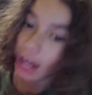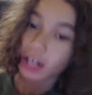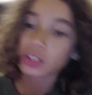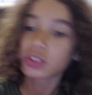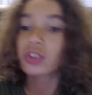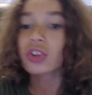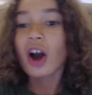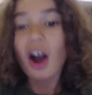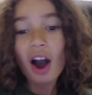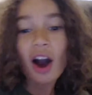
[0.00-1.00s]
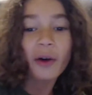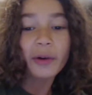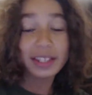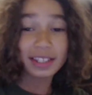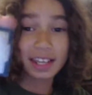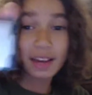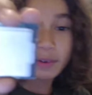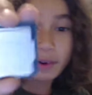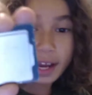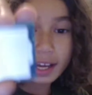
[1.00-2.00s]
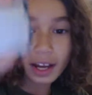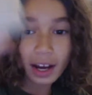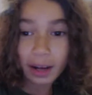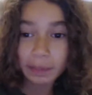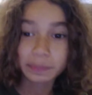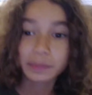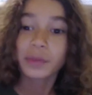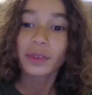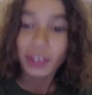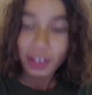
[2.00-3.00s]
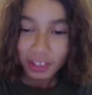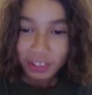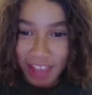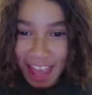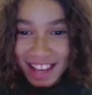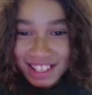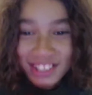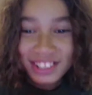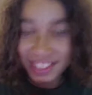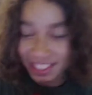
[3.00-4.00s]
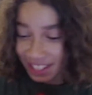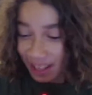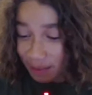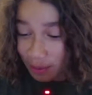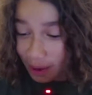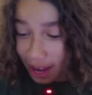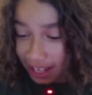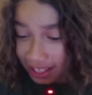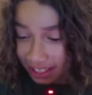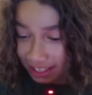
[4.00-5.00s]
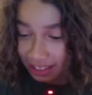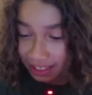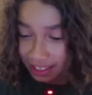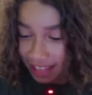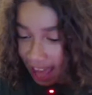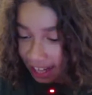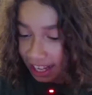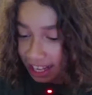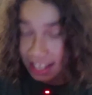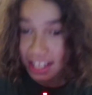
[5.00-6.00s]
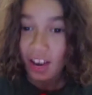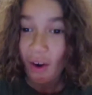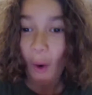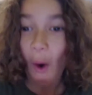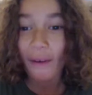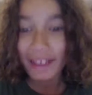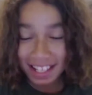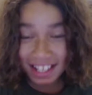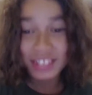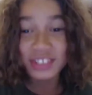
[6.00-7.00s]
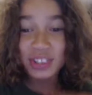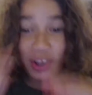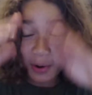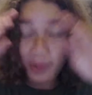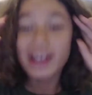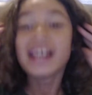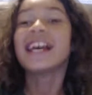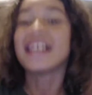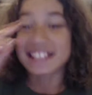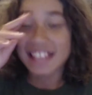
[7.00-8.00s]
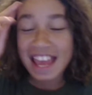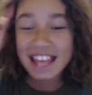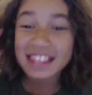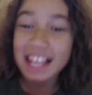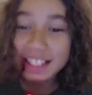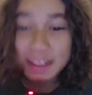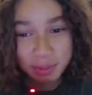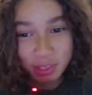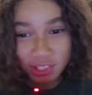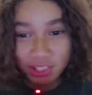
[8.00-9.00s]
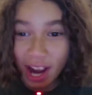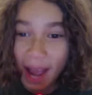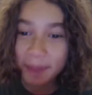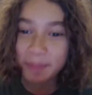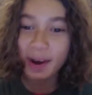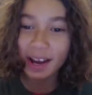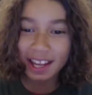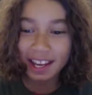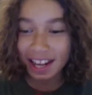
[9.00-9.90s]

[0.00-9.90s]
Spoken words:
So, it's a giveaway. To enter the giveaway, to get it, all you need to do is hit that subscribe button